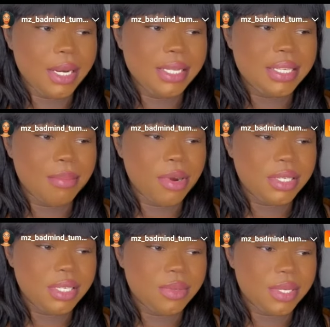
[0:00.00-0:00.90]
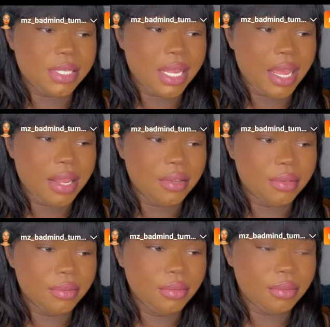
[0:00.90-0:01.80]
Mercedez was say.
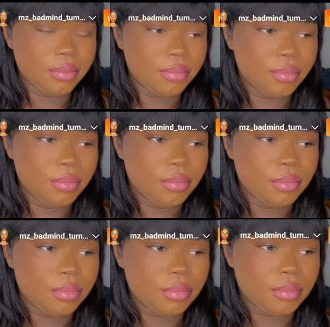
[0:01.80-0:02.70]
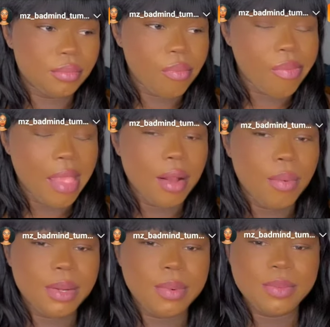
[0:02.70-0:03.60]
Oh God. What
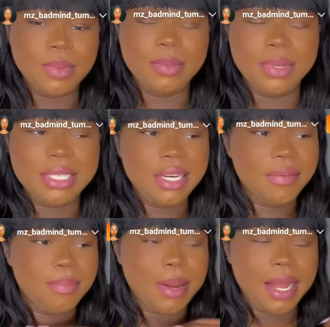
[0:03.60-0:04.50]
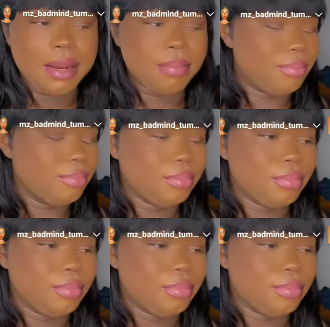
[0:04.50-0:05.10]
what what, what sing the first. Oh God.